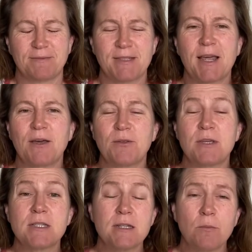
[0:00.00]
Now,
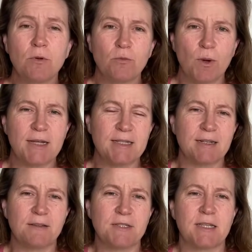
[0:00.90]
there's a number of ways that
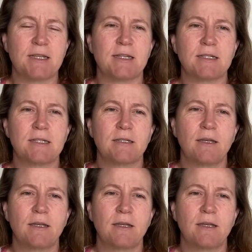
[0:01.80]
I've seen it.